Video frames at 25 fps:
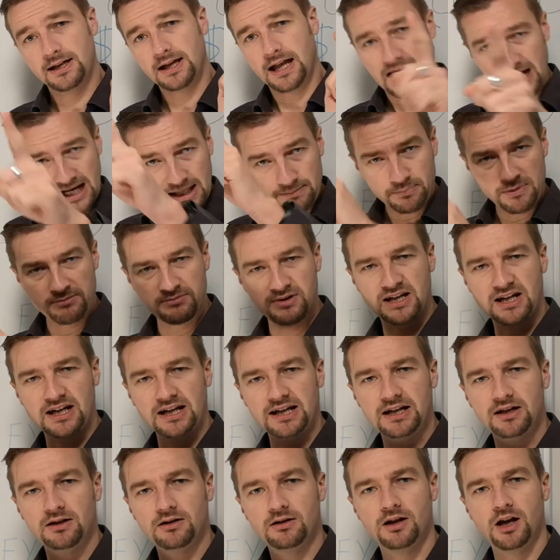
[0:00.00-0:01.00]
And let me be
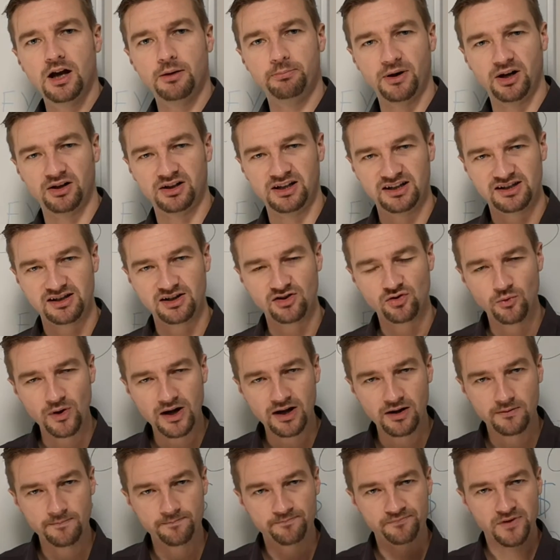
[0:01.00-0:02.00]
clear about this as
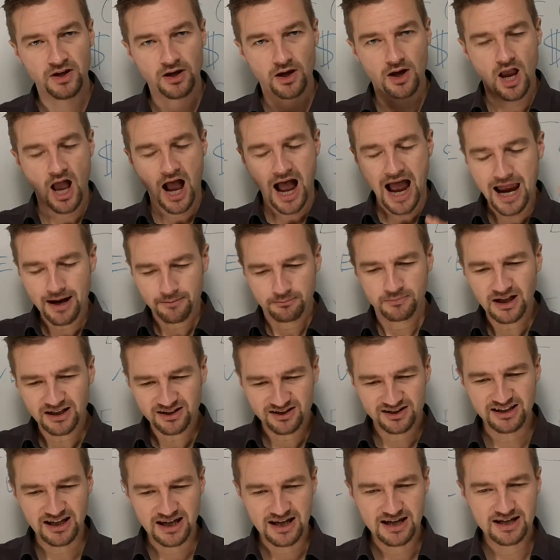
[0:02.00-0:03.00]
well. I'm not
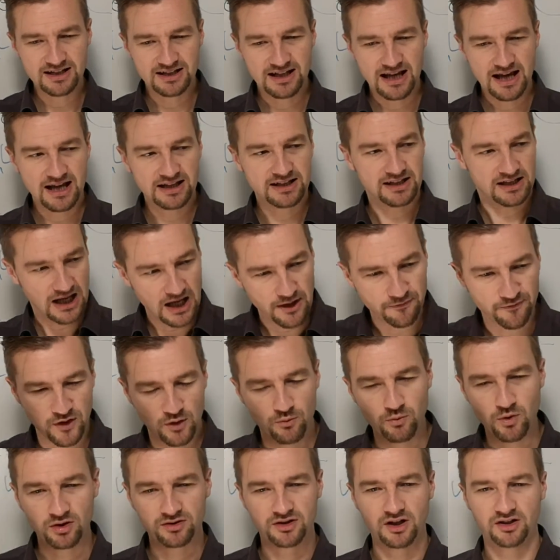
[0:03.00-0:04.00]
saying that if
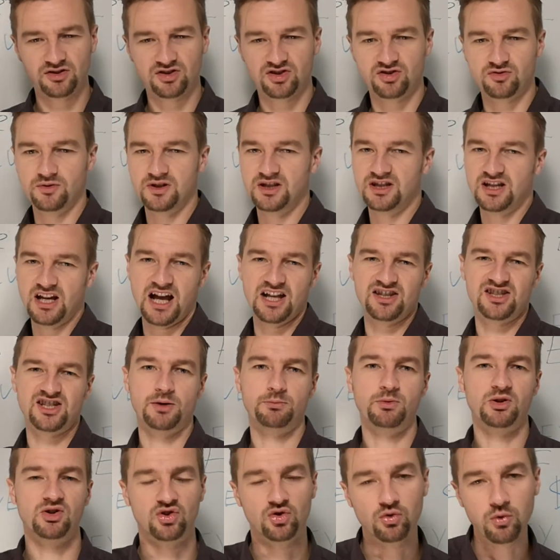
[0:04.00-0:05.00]
you walk down the street and
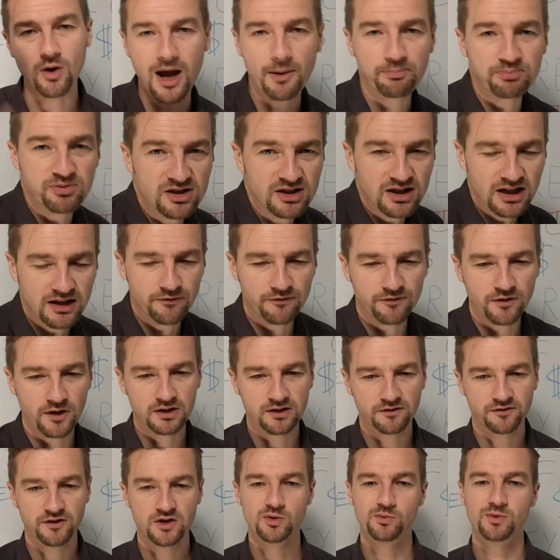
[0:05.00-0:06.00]
someone drops in front
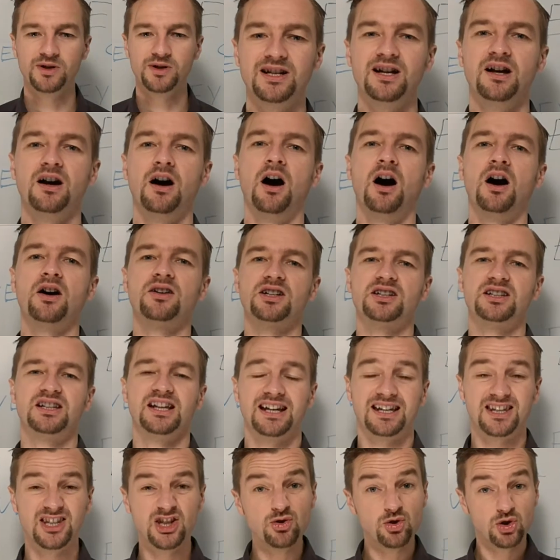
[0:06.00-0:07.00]
of you a heart
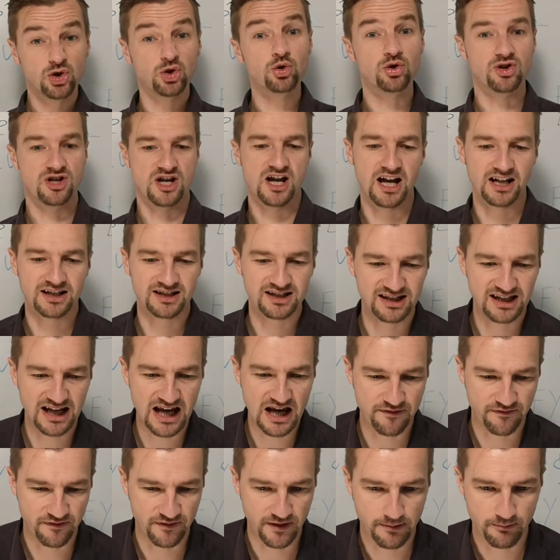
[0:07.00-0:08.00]
attack, you should not
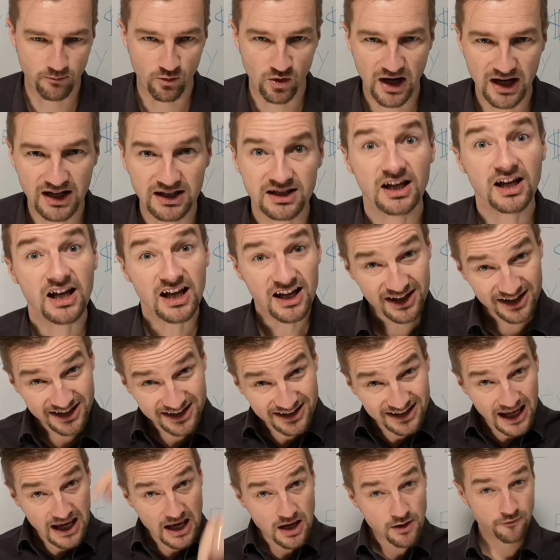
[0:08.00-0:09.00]
save him, right?
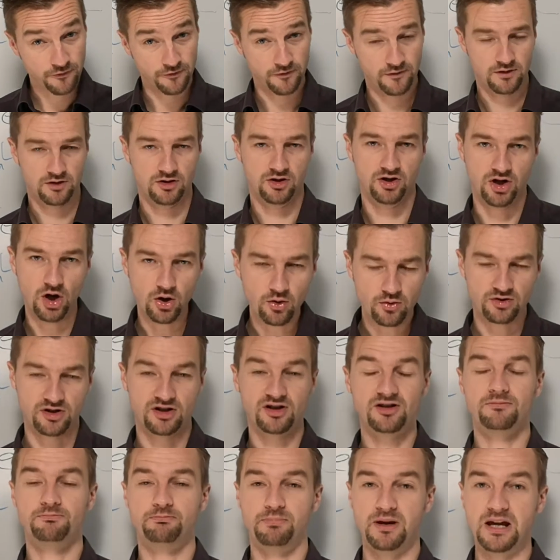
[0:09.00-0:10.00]
Save
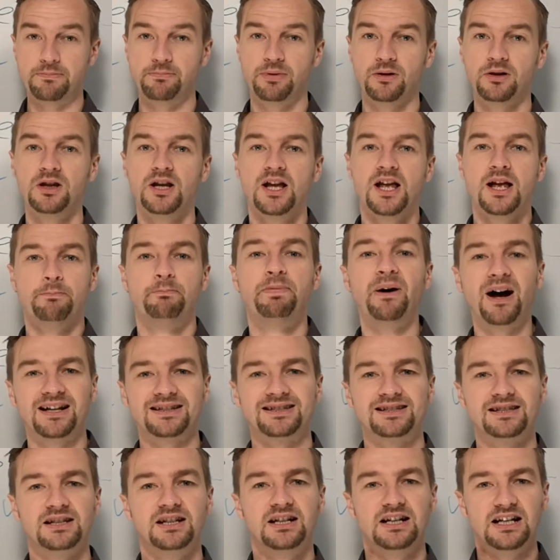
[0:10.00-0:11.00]
those people.
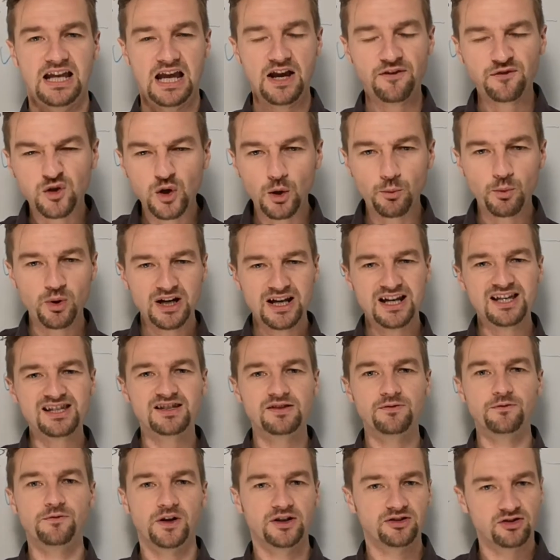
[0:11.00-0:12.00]
But if someone
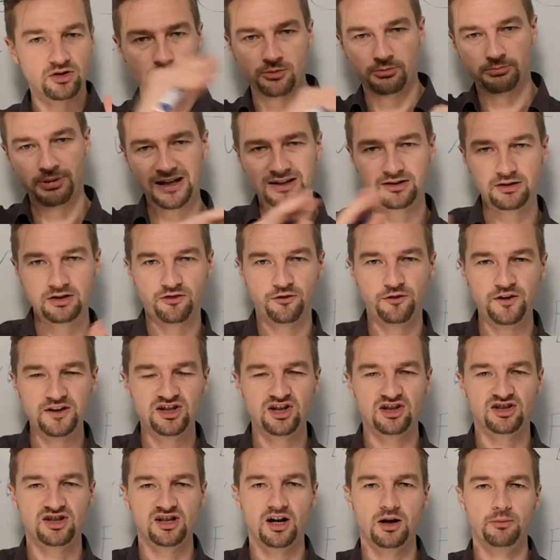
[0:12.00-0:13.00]
is in front of you, back to the fish
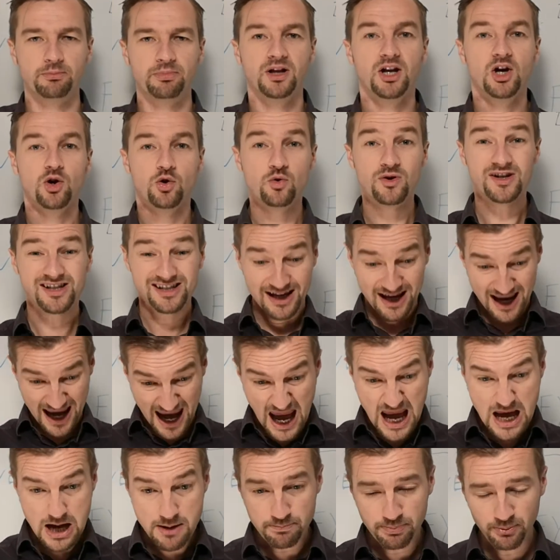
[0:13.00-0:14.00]
example, who is
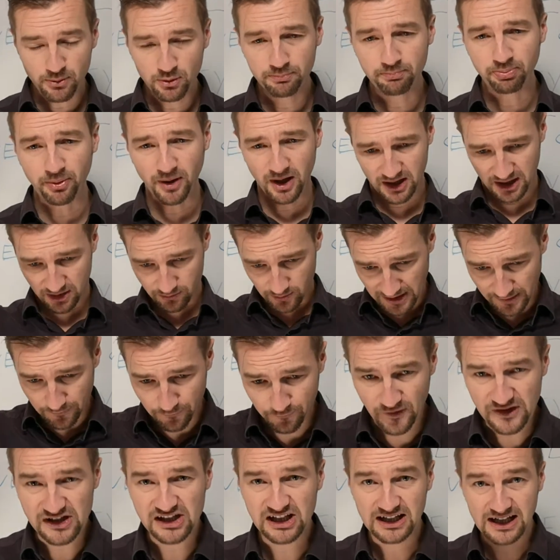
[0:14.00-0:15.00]
able-bodied, right,
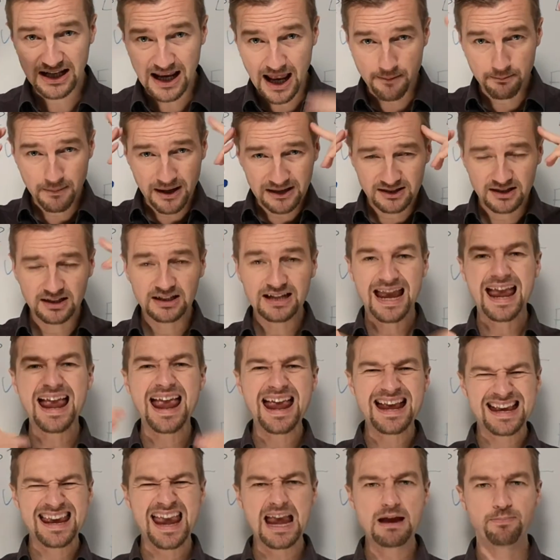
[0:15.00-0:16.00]
physically and mentally
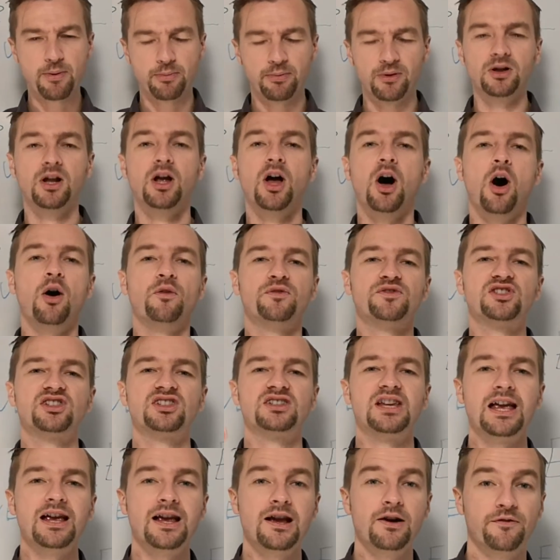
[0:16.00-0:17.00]
capable of
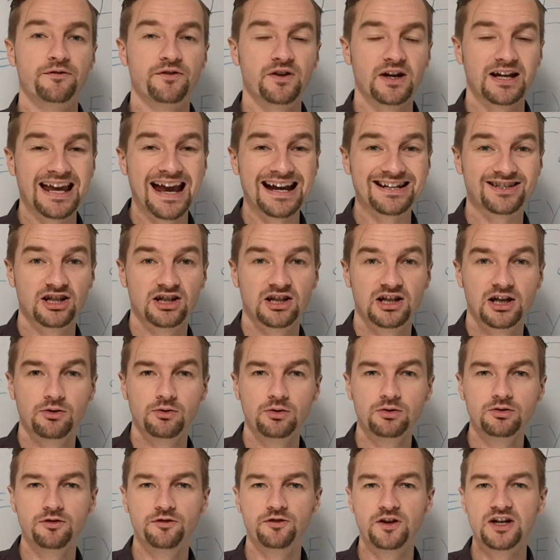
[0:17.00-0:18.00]
catching their
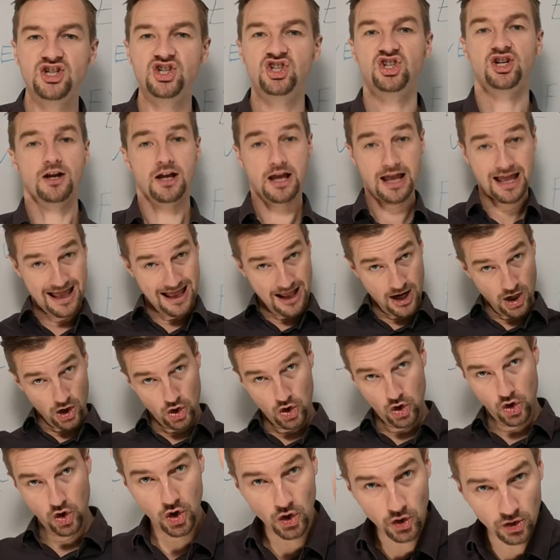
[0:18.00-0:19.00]
own fish,
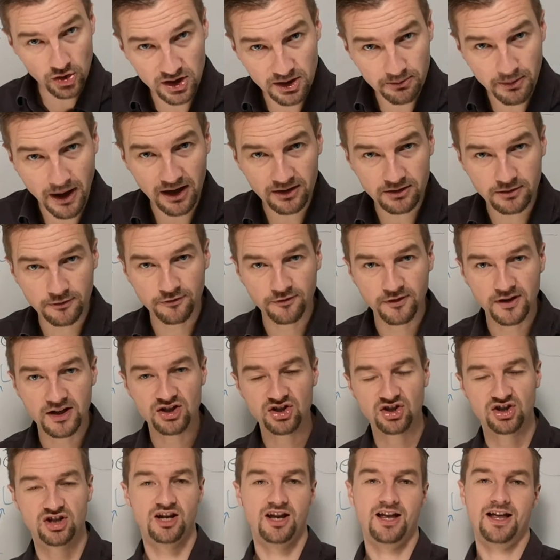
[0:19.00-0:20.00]
learn them how to
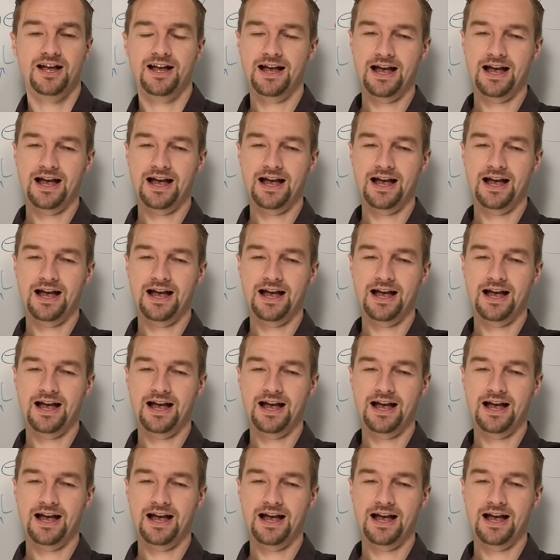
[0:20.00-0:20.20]
fish,